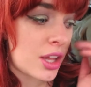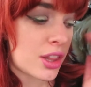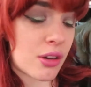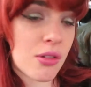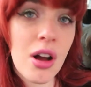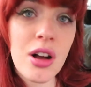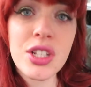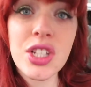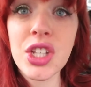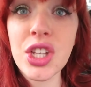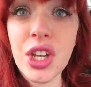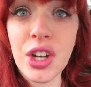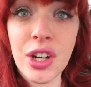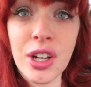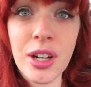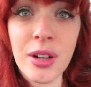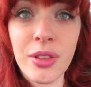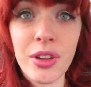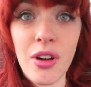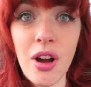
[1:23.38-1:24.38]
they're all
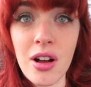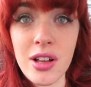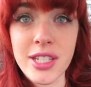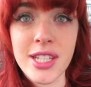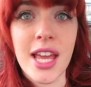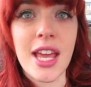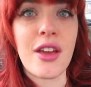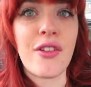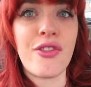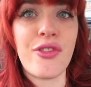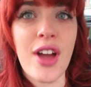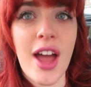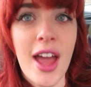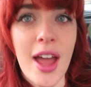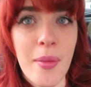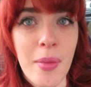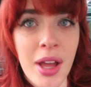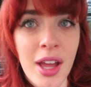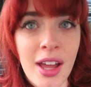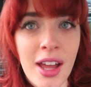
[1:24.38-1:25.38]
secure and they're all safe.
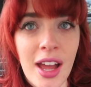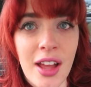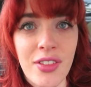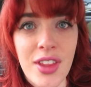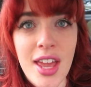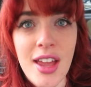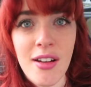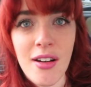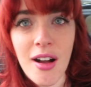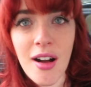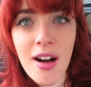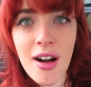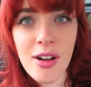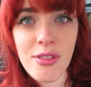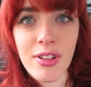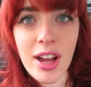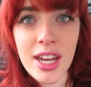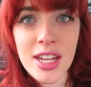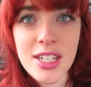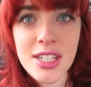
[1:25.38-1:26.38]
And they are
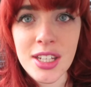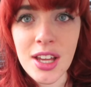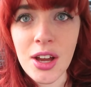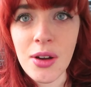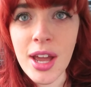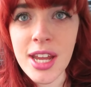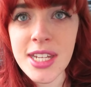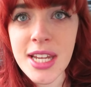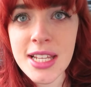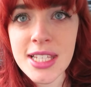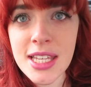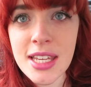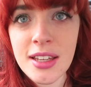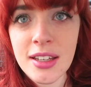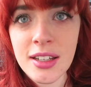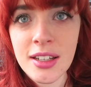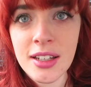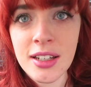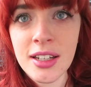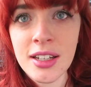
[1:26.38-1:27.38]
all ready to go. Hey, Desi.
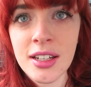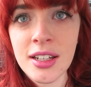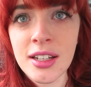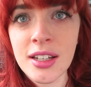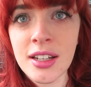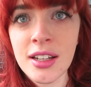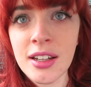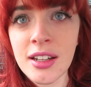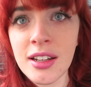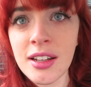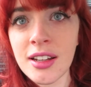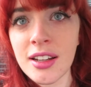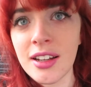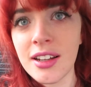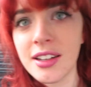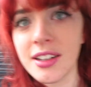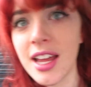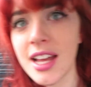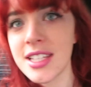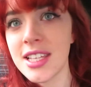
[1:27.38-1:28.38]

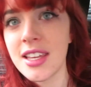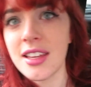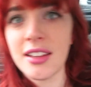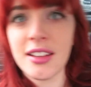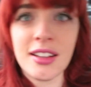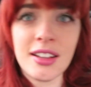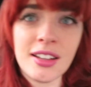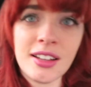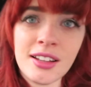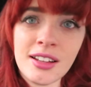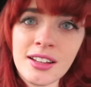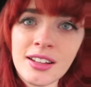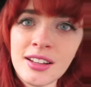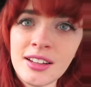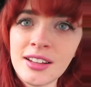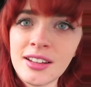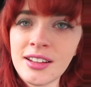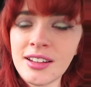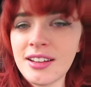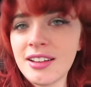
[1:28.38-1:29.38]
Desi.
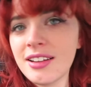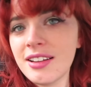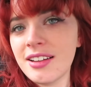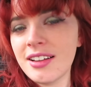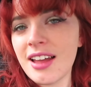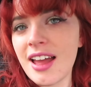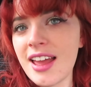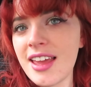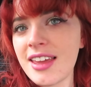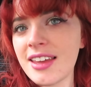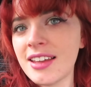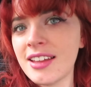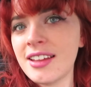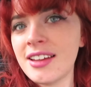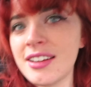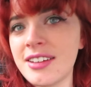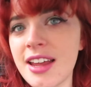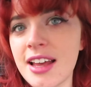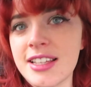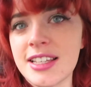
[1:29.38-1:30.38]
Hey.
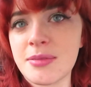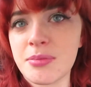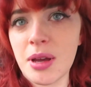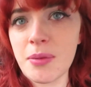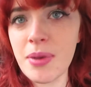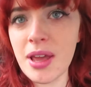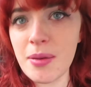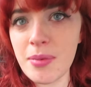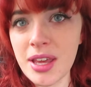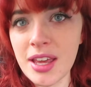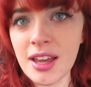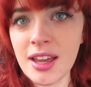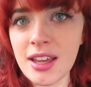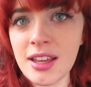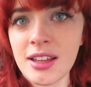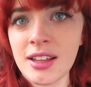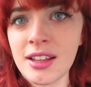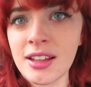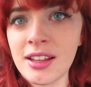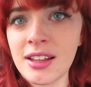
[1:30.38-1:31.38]
Desi's my baby,
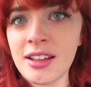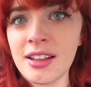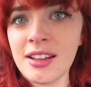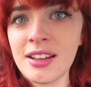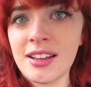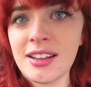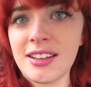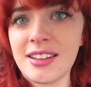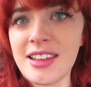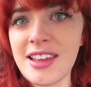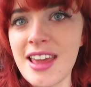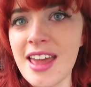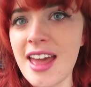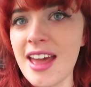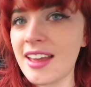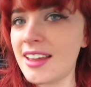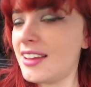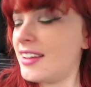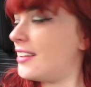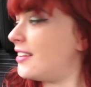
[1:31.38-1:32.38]
hey?
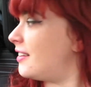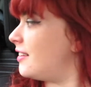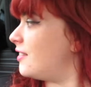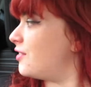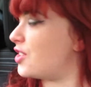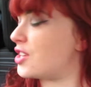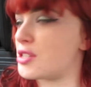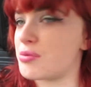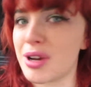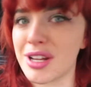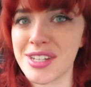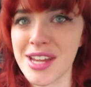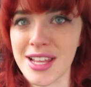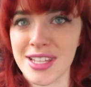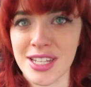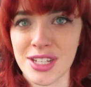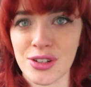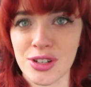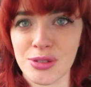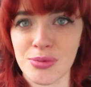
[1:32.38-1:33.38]
Yeah. This is what
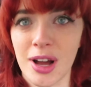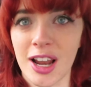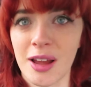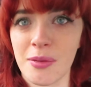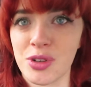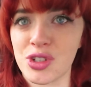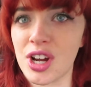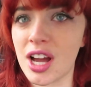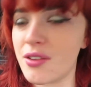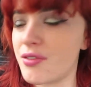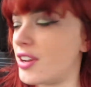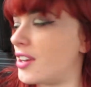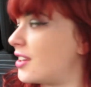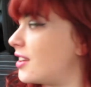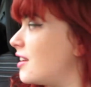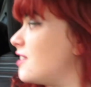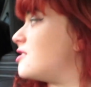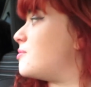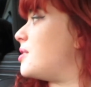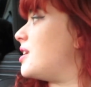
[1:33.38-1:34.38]
Desi does while I'm driving.
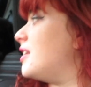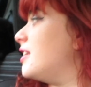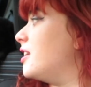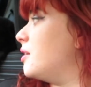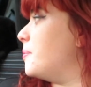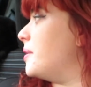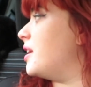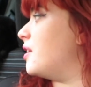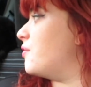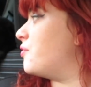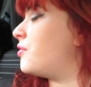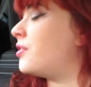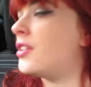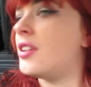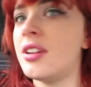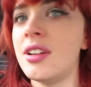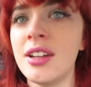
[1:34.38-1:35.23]
Gives me a little bit of